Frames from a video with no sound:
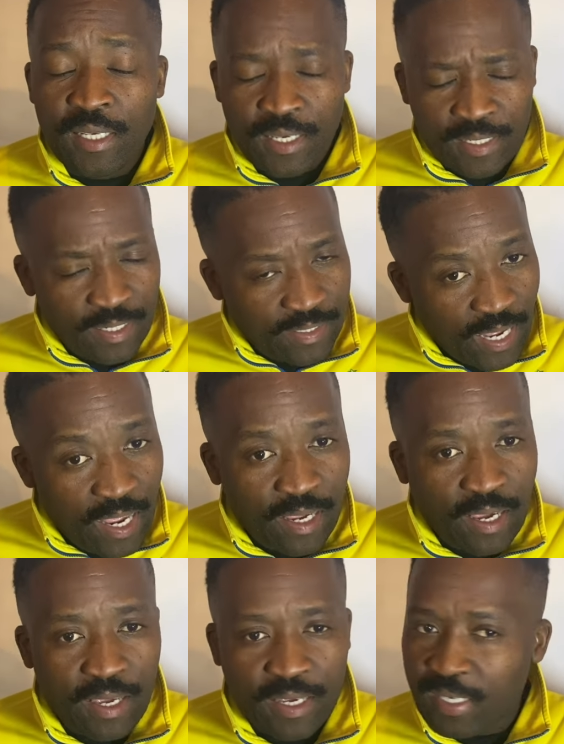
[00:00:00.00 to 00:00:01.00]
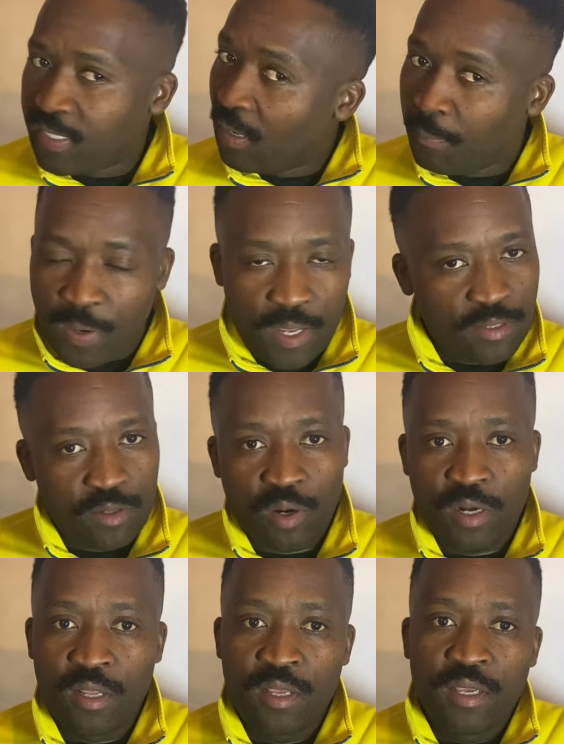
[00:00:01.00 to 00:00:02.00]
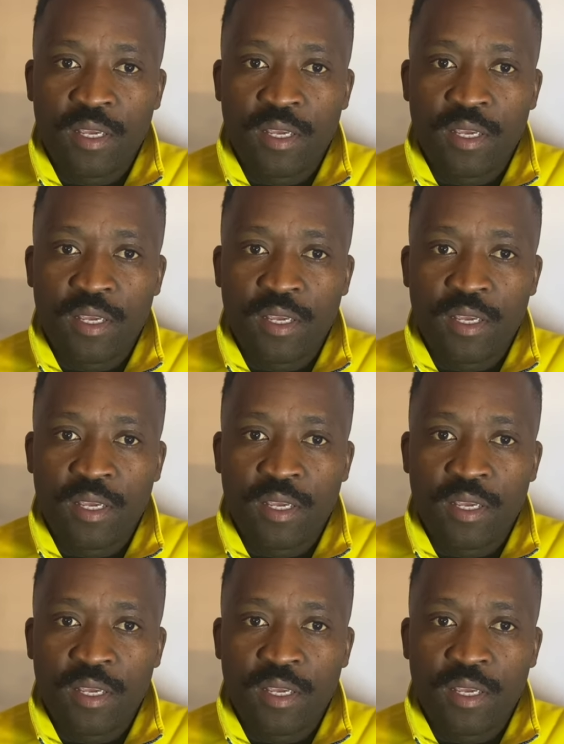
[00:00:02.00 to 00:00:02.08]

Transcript: He can take players on.